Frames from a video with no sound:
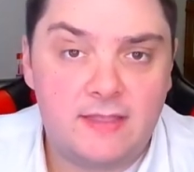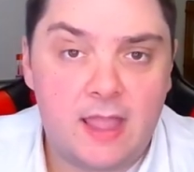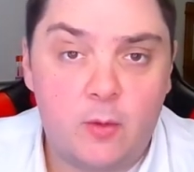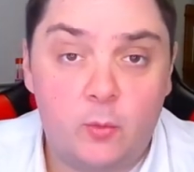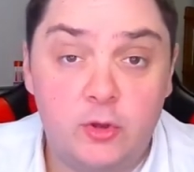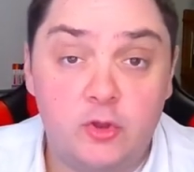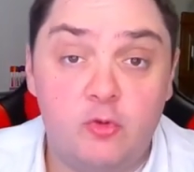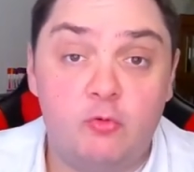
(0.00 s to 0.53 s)
that
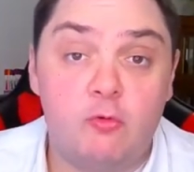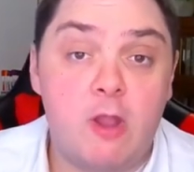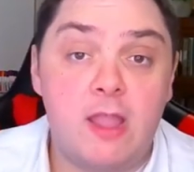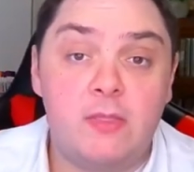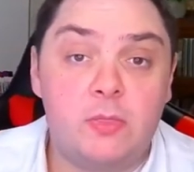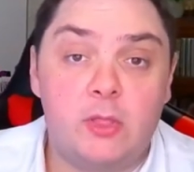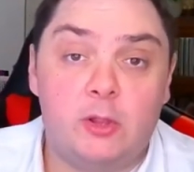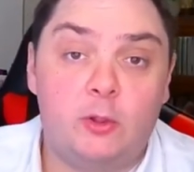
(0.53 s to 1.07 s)
when you
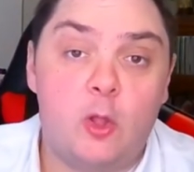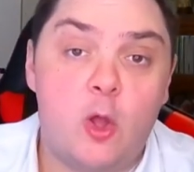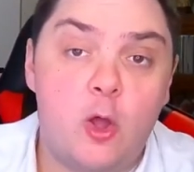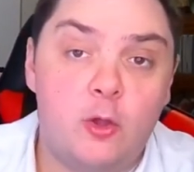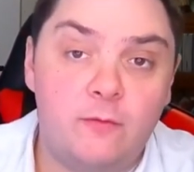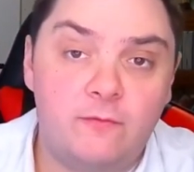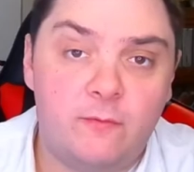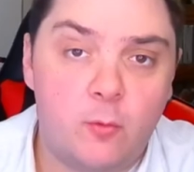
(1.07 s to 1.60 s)
write the
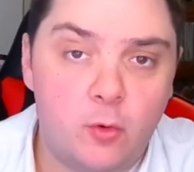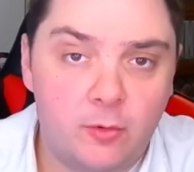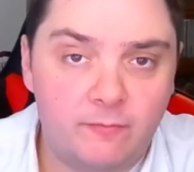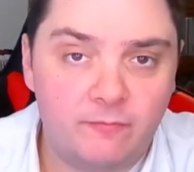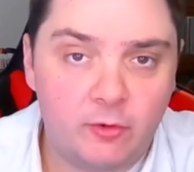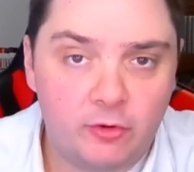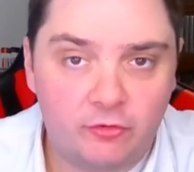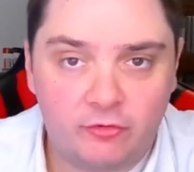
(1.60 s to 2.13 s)
long
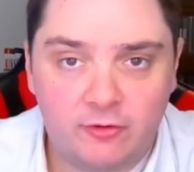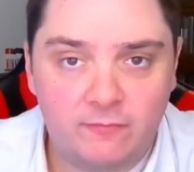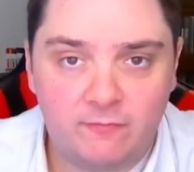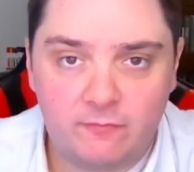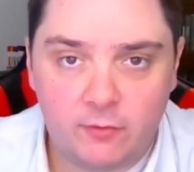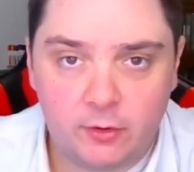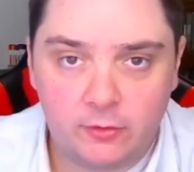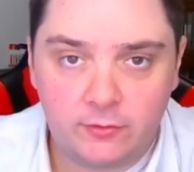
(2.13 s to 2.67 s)
form version
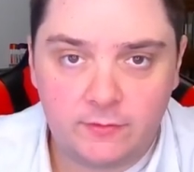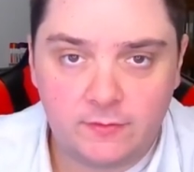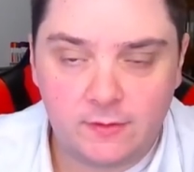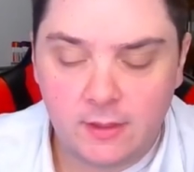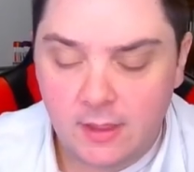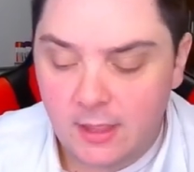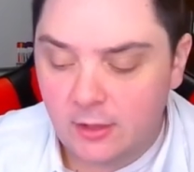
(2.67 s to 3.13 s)
first,